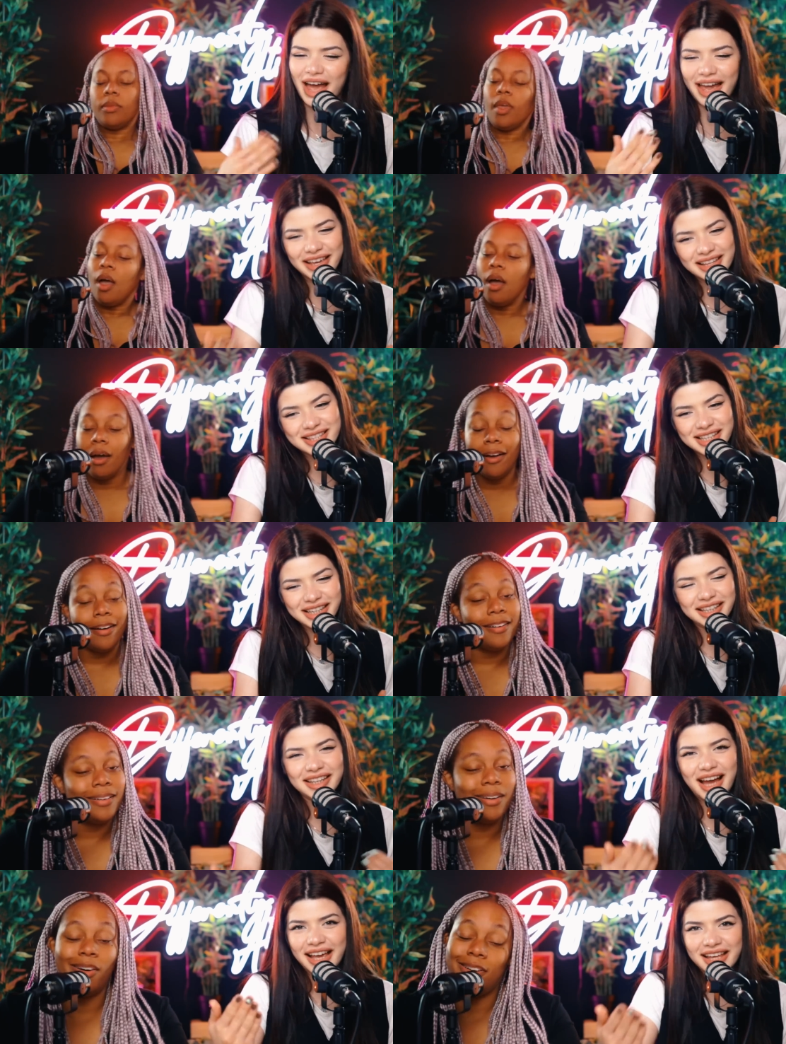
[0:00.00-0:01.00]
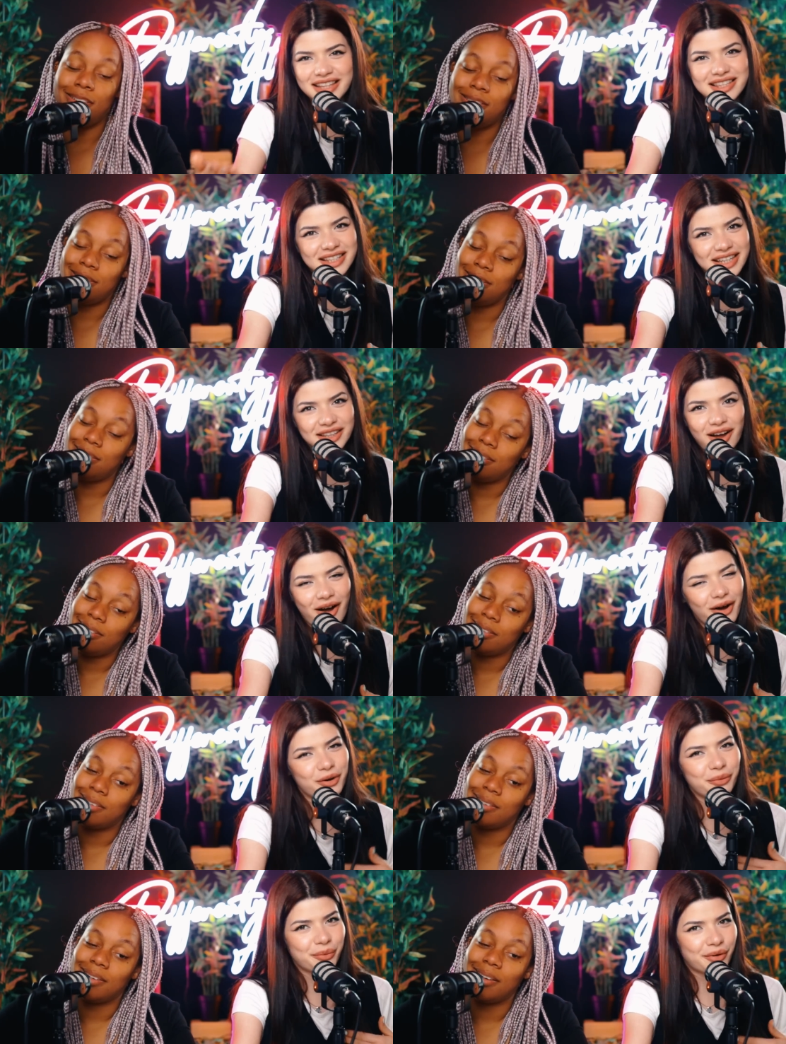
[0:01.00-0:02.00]
Speaker 1: I can see, I honestly, can see the
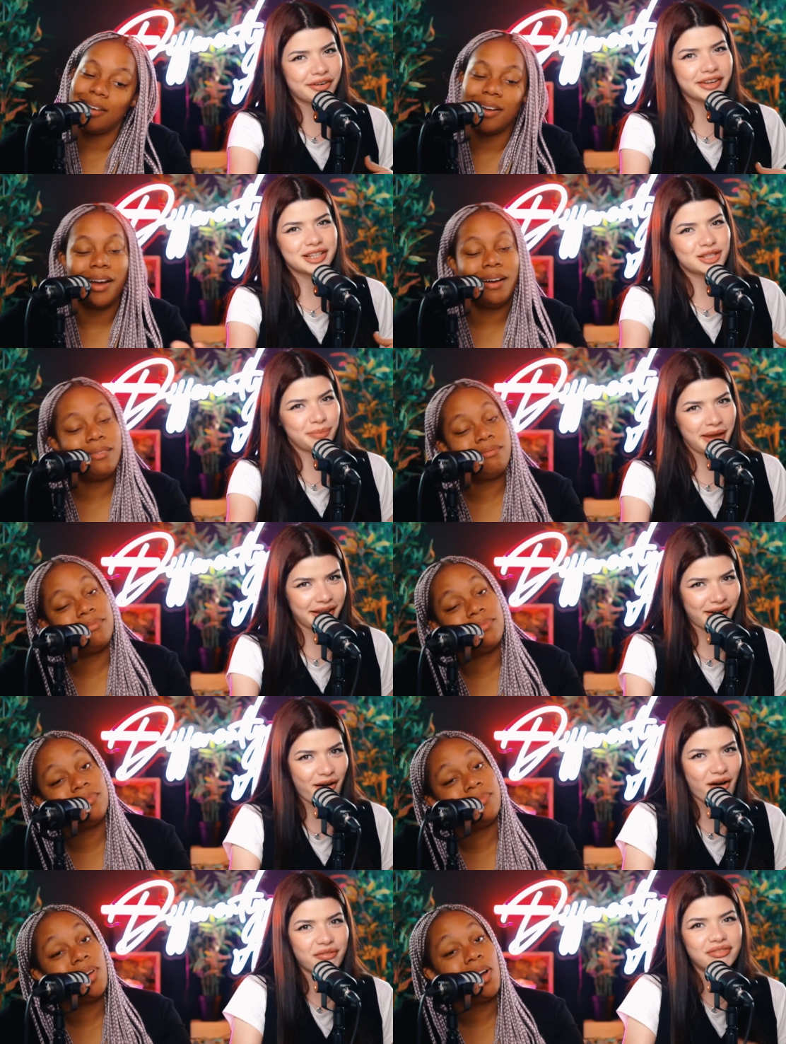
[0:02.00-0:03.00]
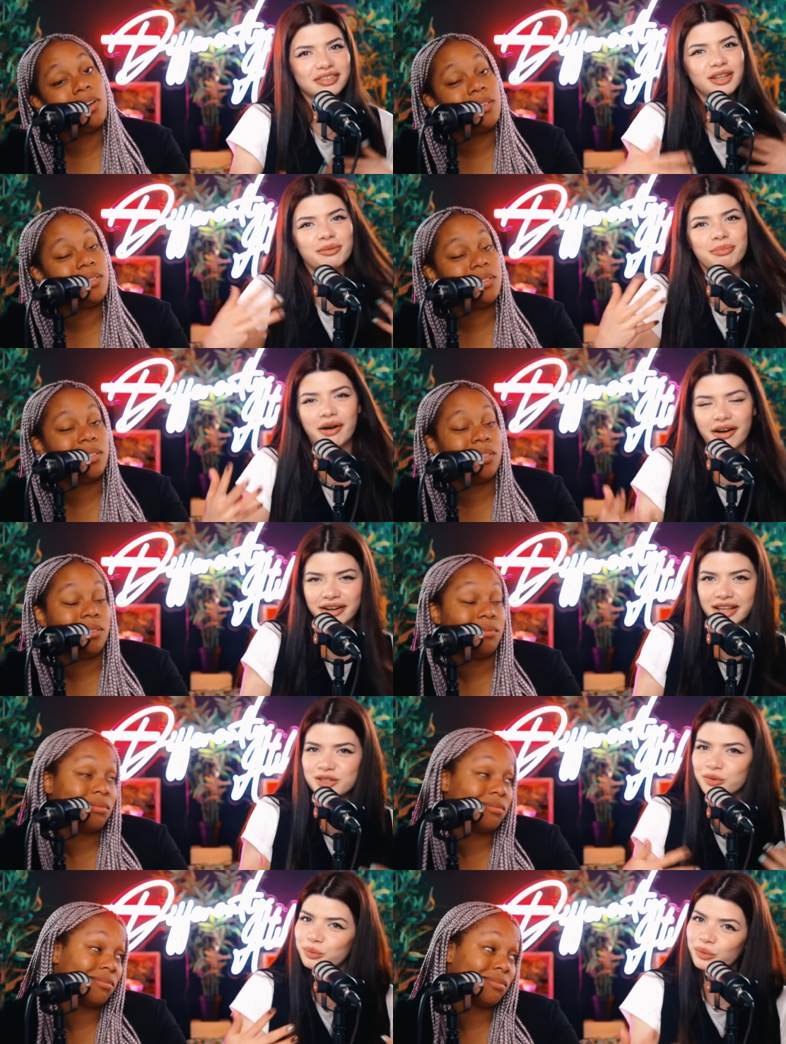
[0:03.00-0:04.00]
hard work. It's paid off. Honestly, your
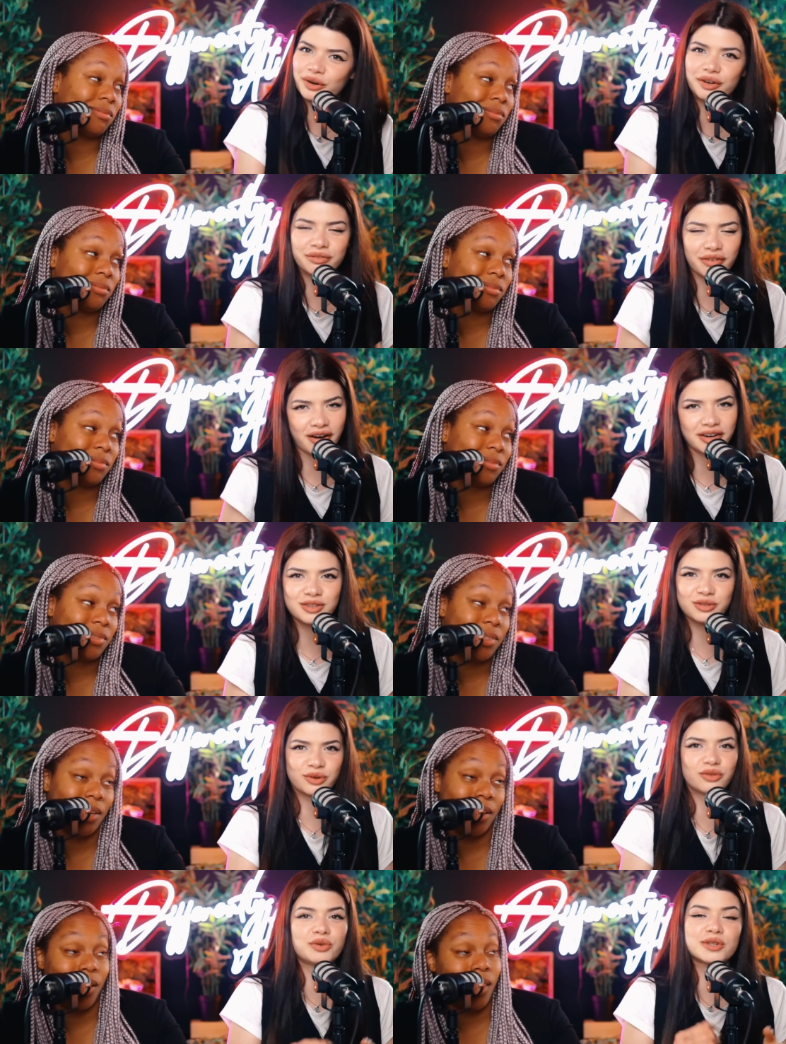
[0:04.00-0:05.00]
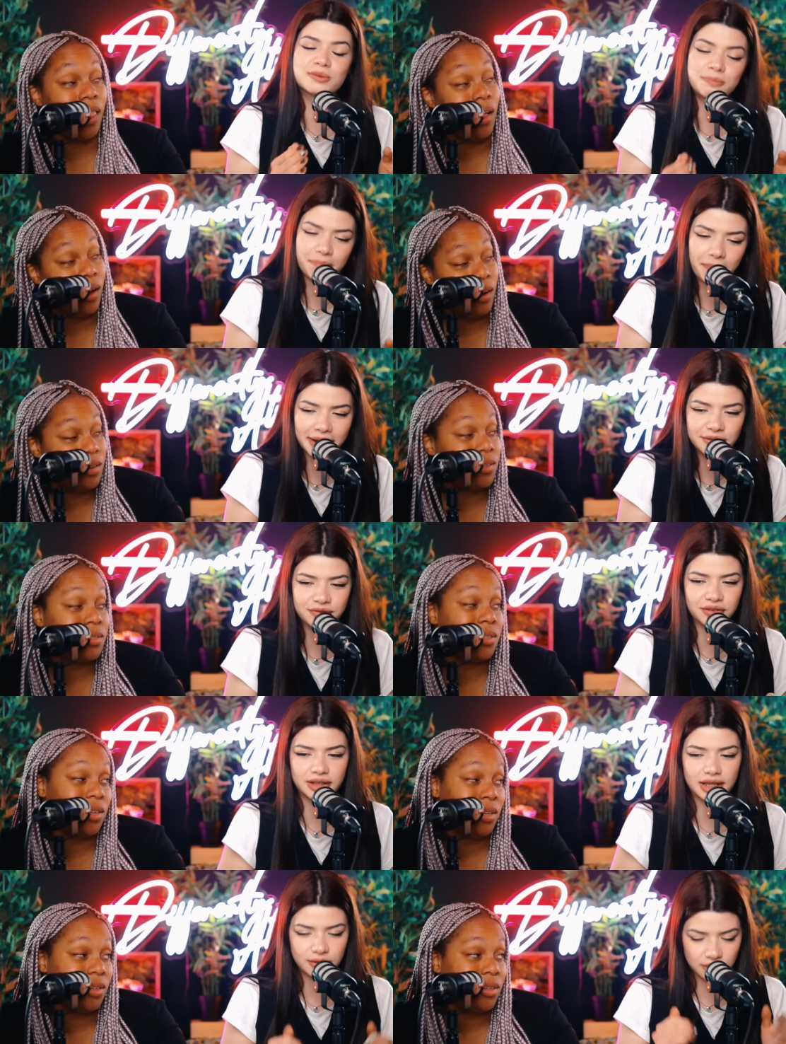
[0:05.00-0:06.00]
body is a work of art. So respectful.
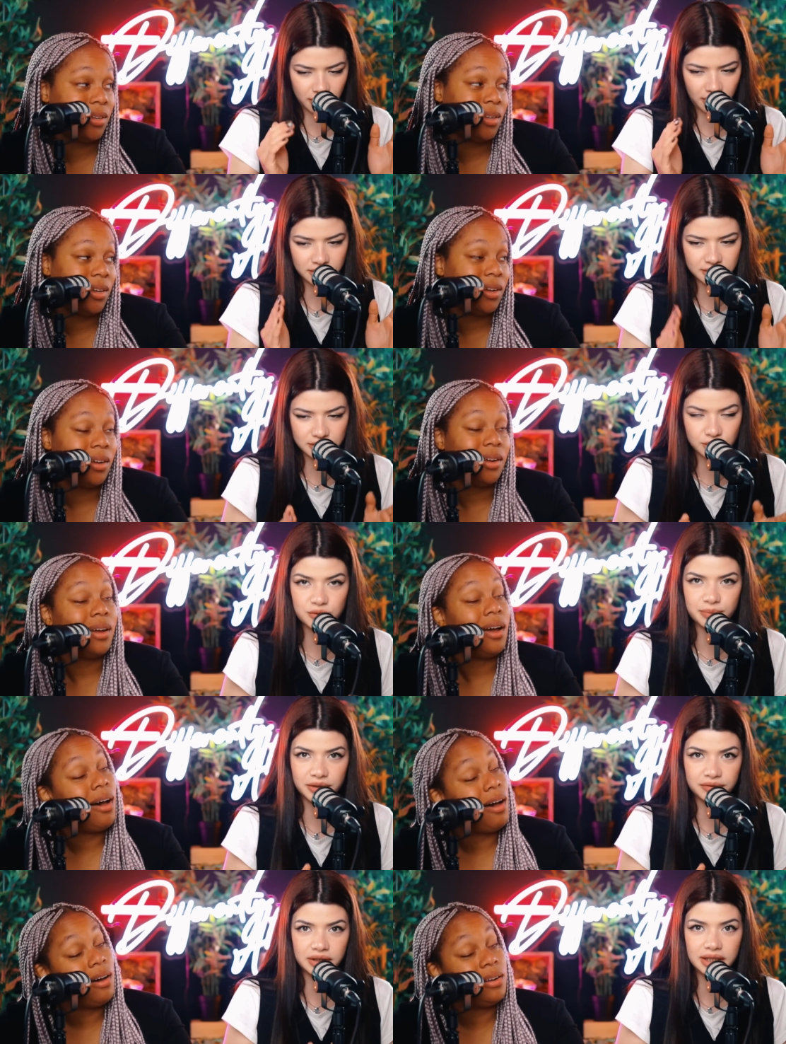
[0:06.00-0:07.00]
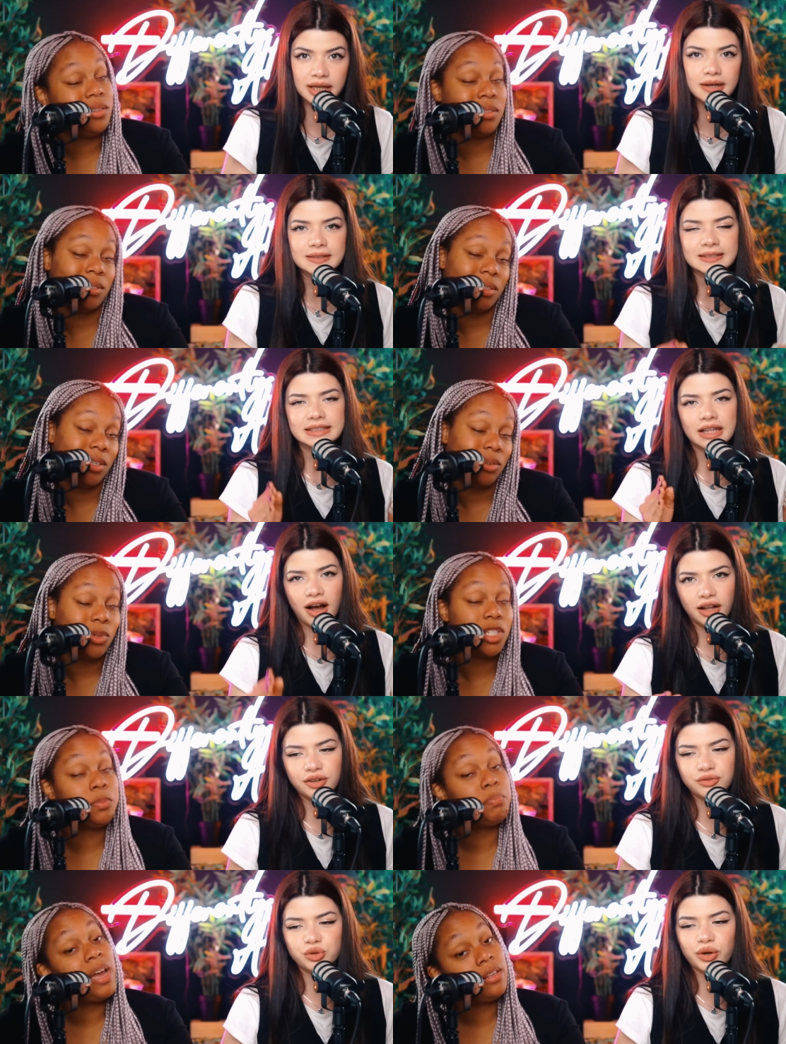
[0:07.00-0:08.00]
Honestly, no, honestly, respectfully. Honestly,
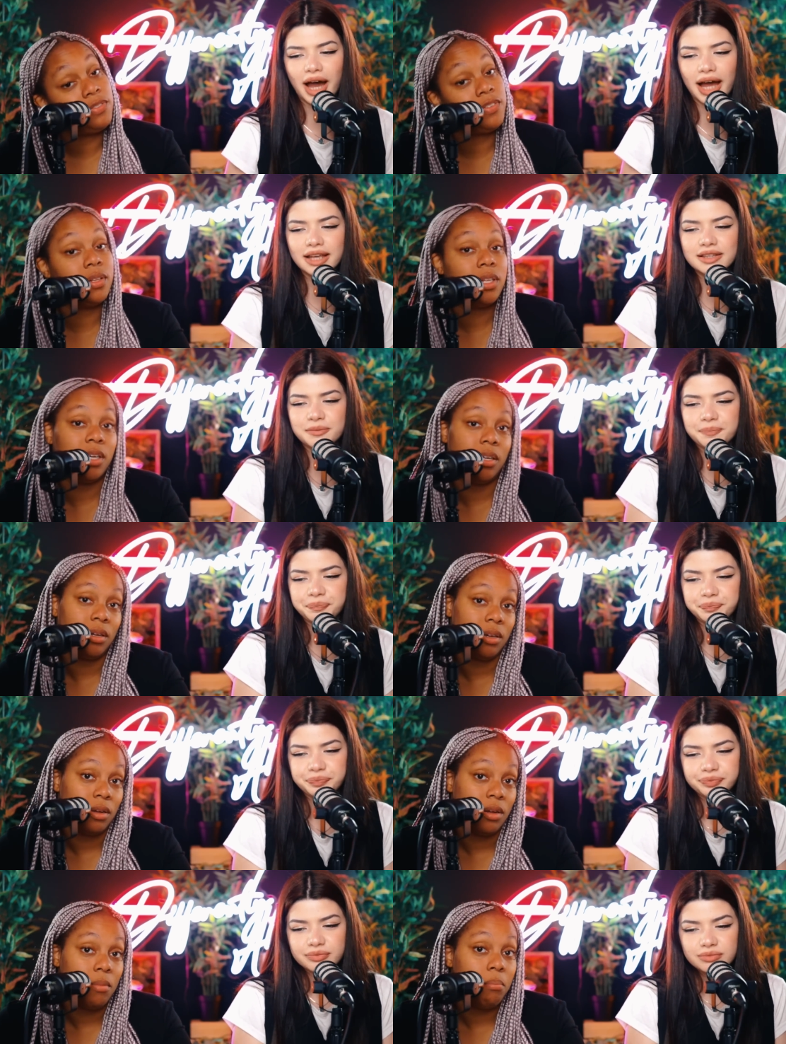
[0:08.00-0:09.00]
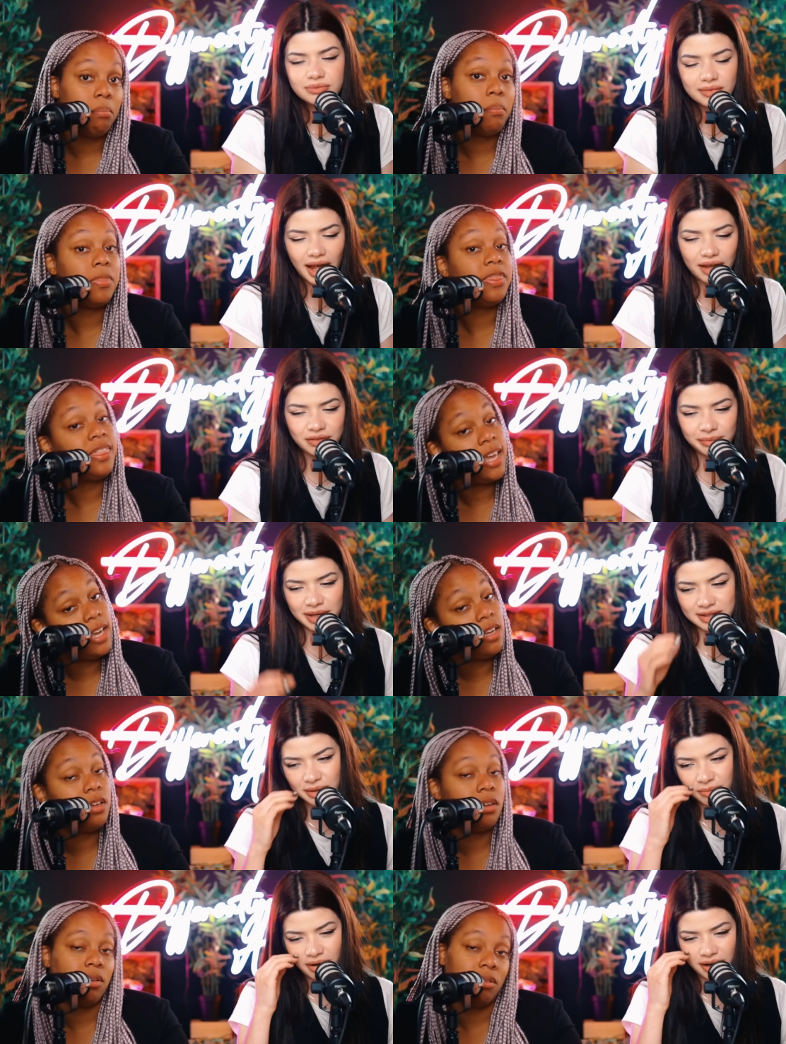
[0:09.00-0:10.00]
all of you guys have amazing you.